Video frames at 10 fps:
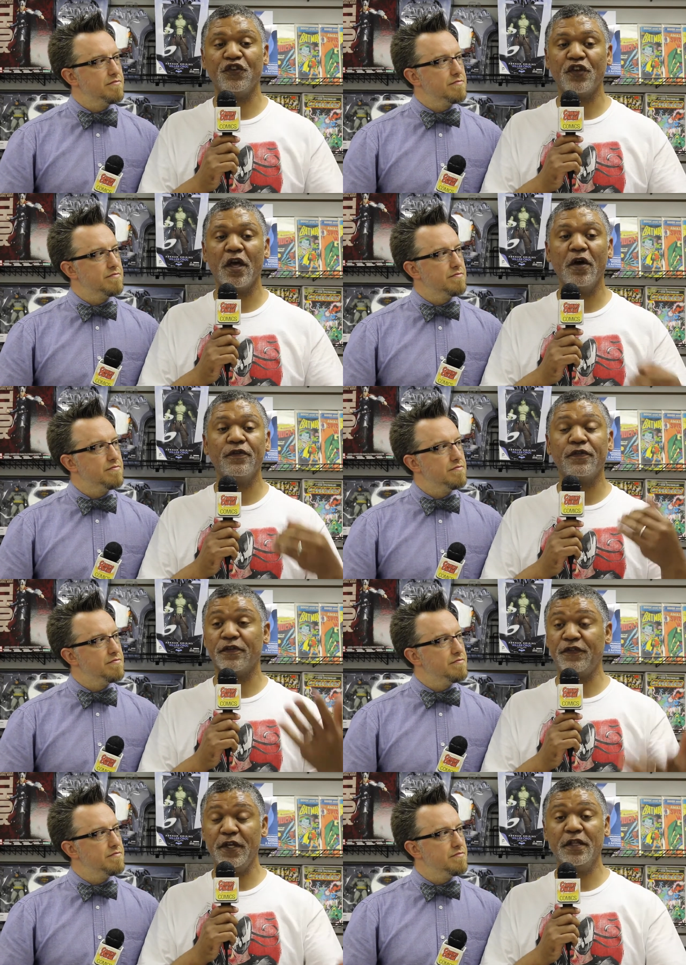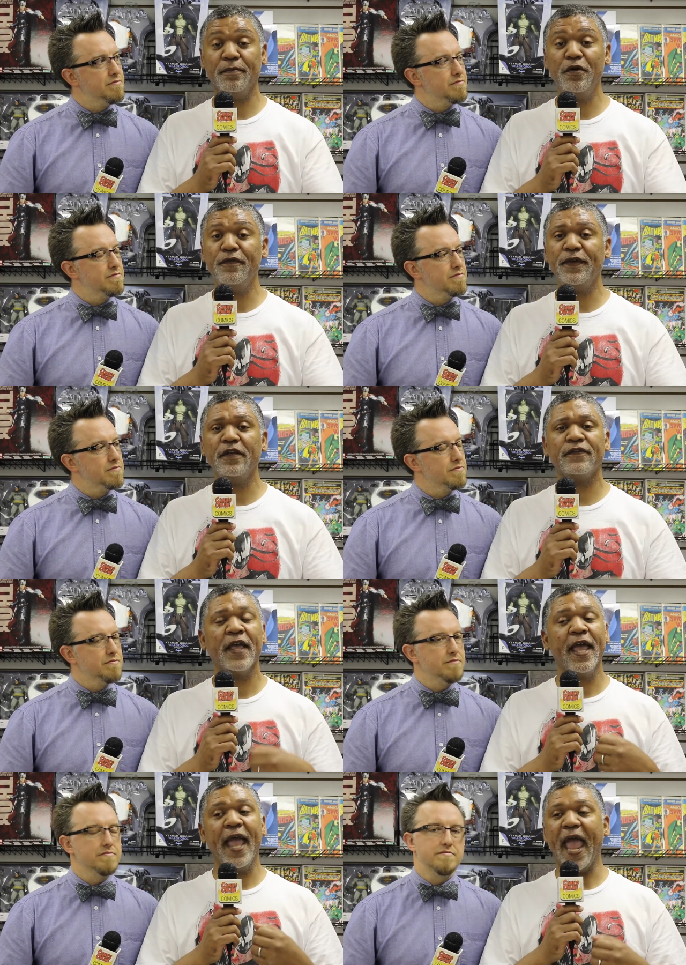Speaker 1: the shows. They're seeing the movies.
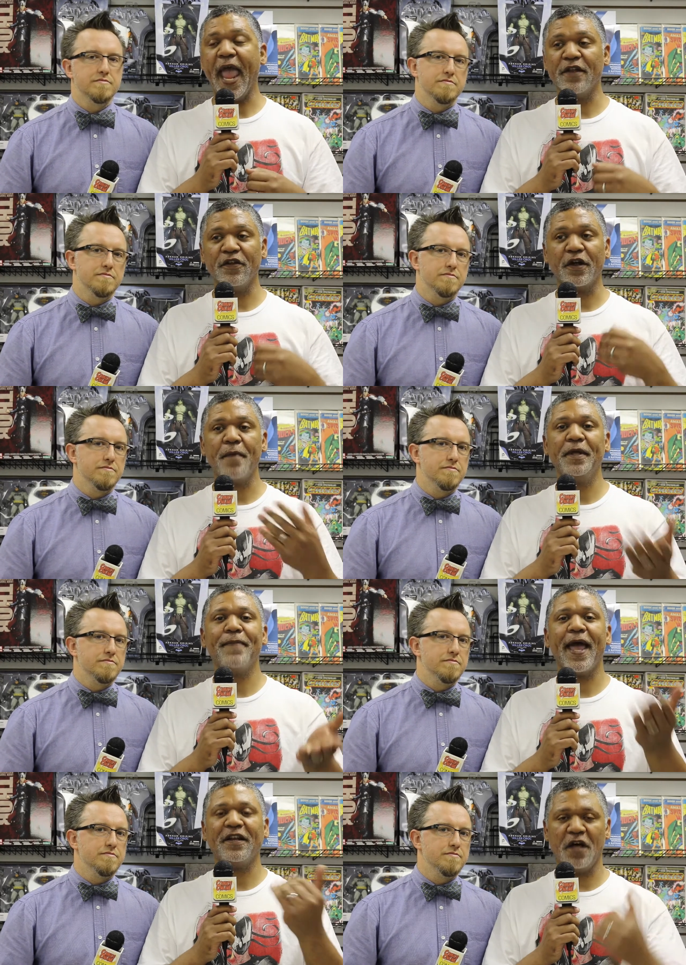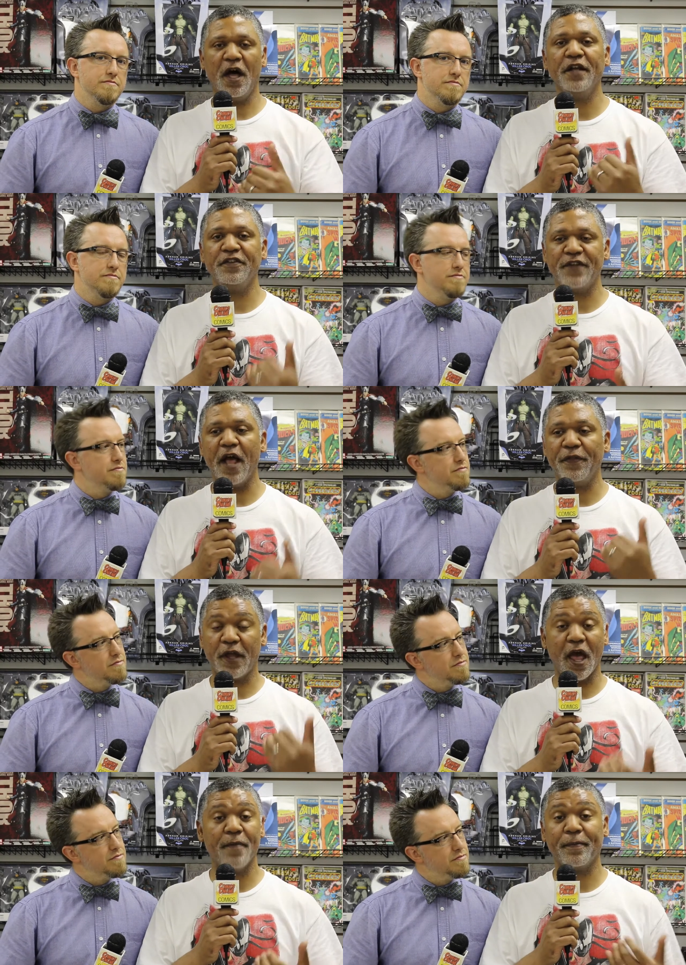And they're coming back to hunt down
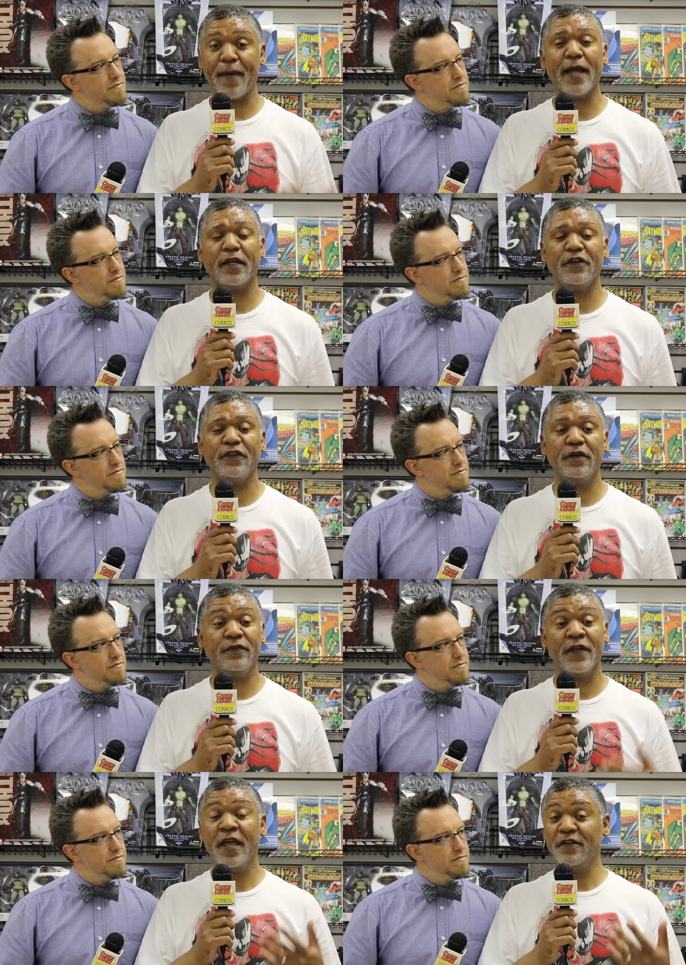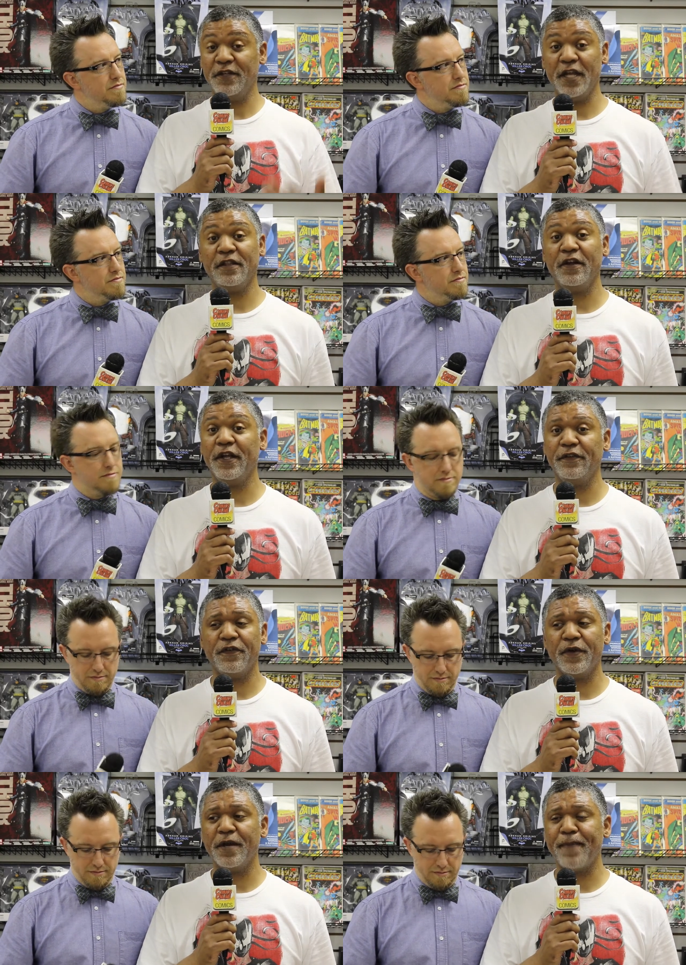the comic back issues to get their
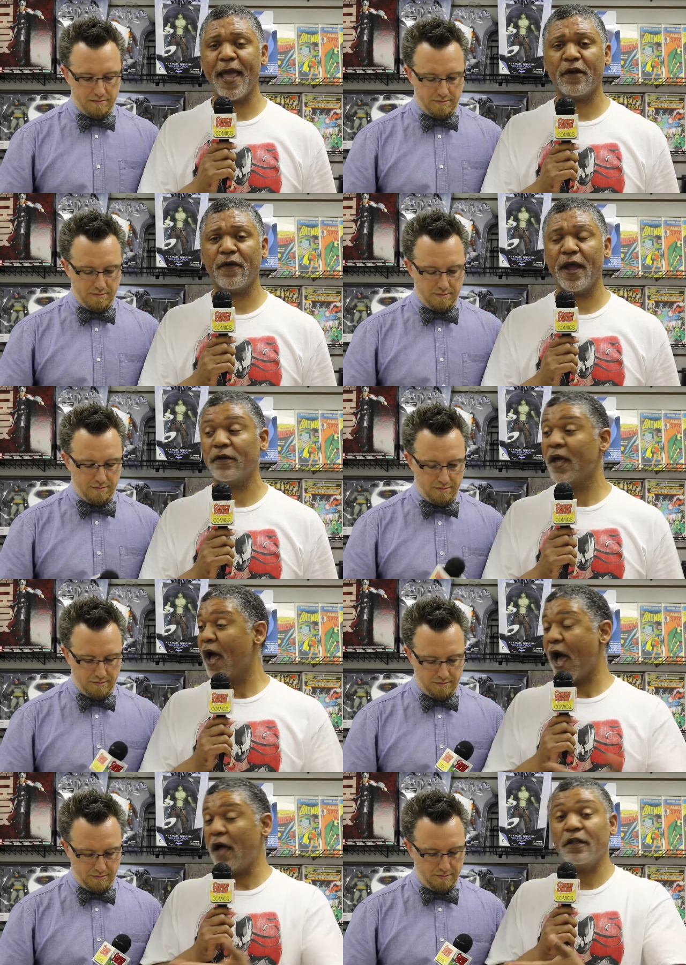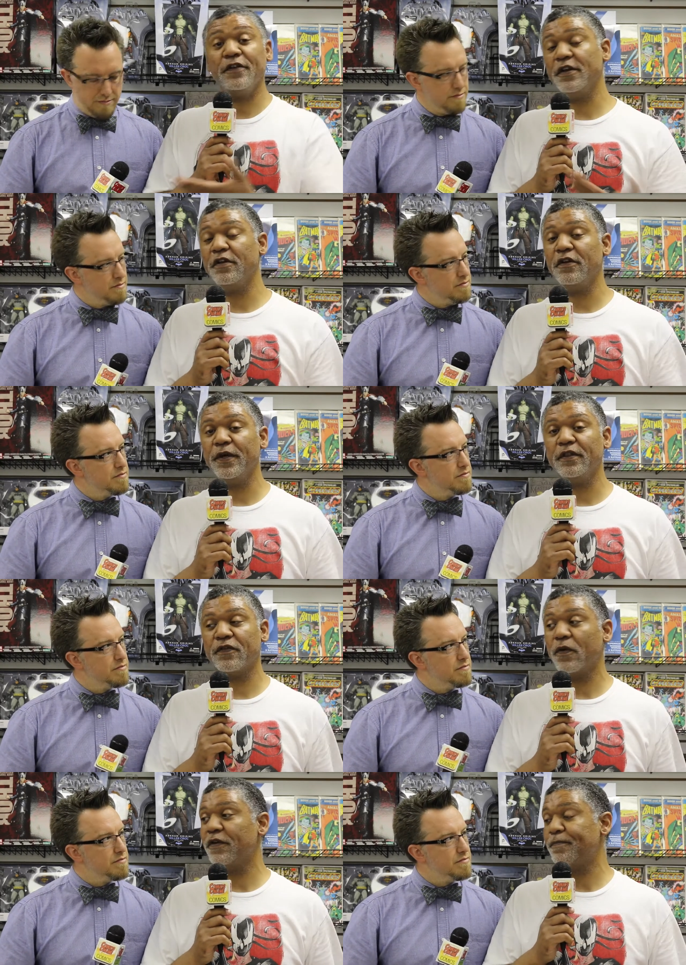history and background. I'll continue doing the
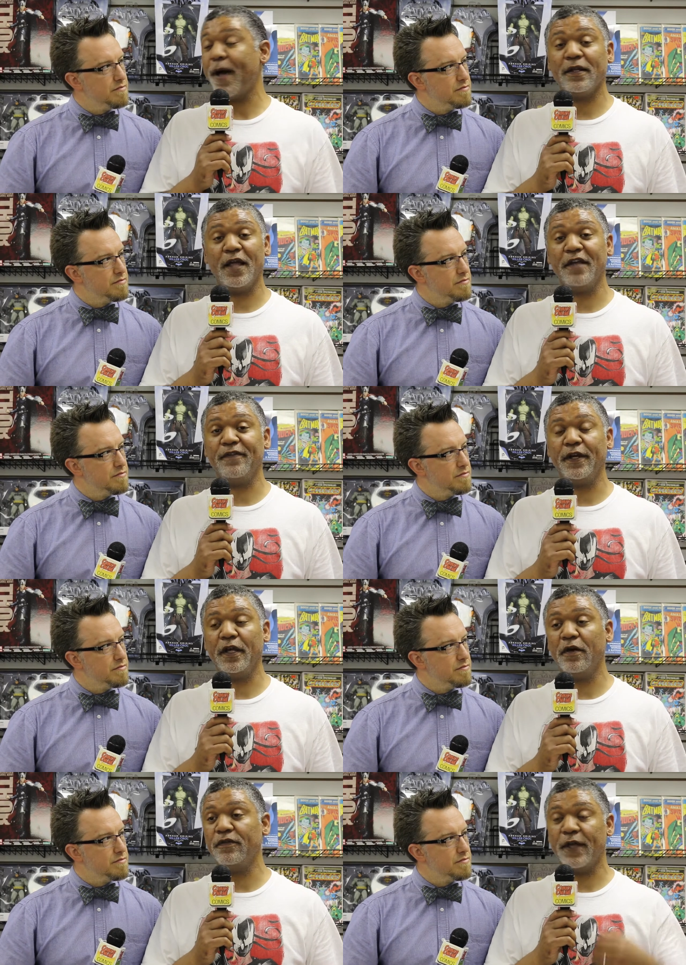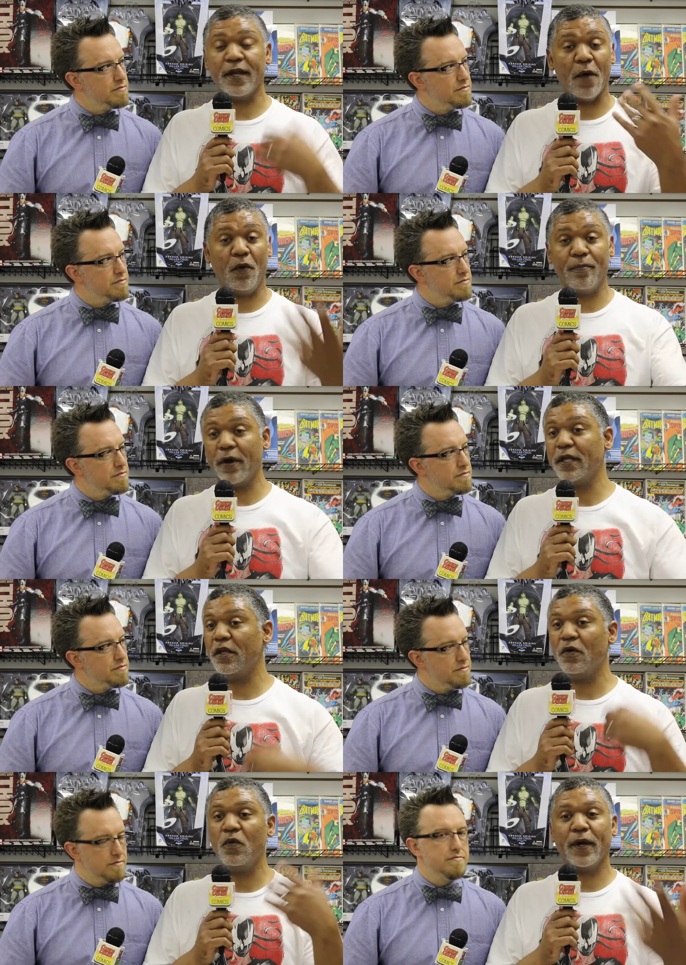Troy Spotlight videos, and I will bring
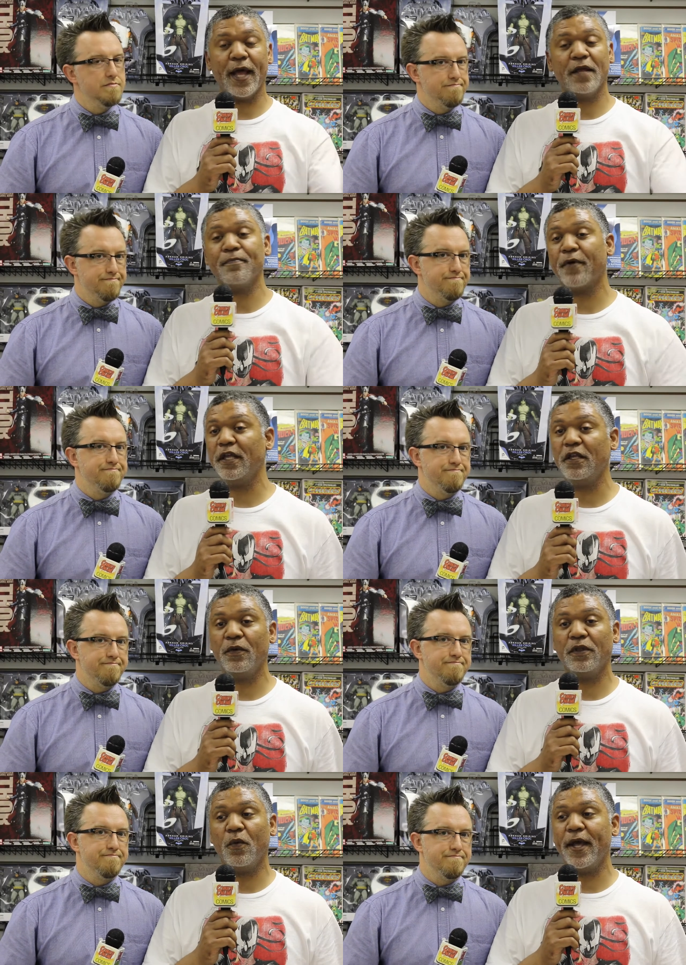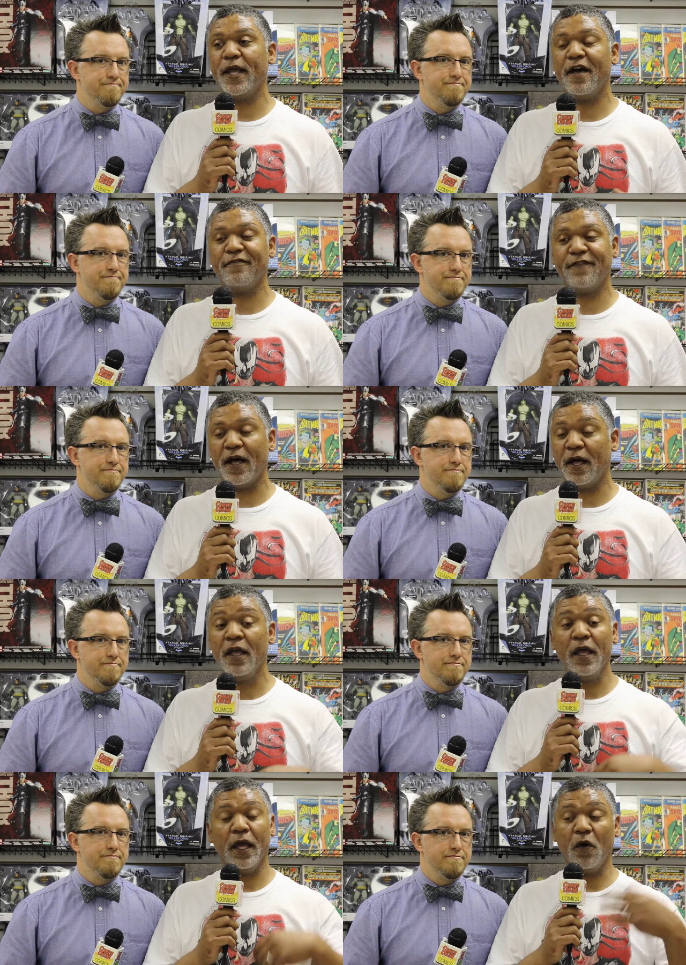you what I can bring you in the way of
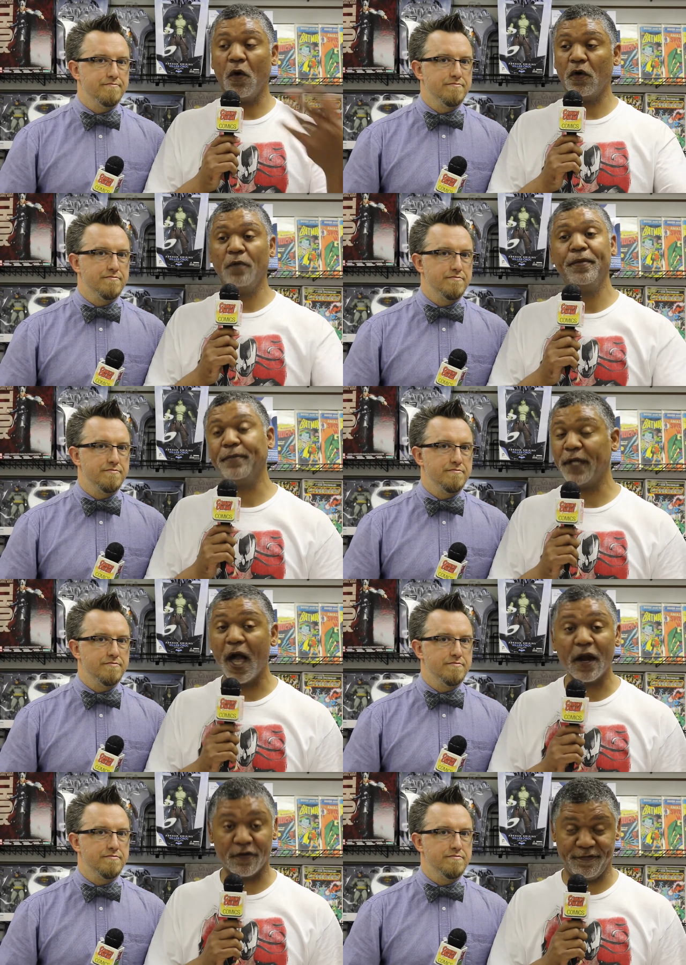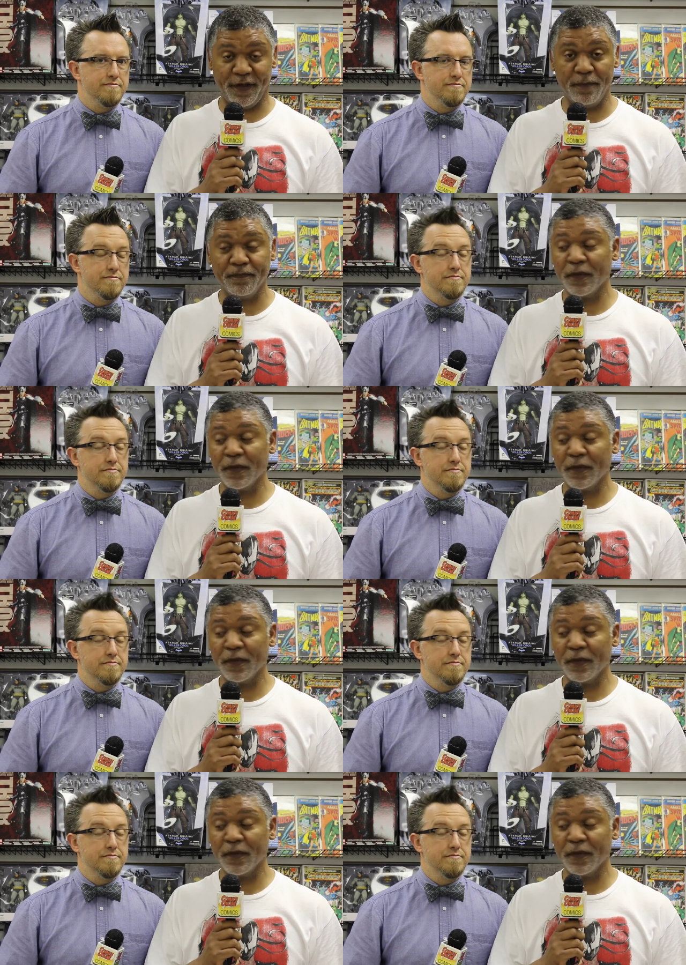an oral bibliography.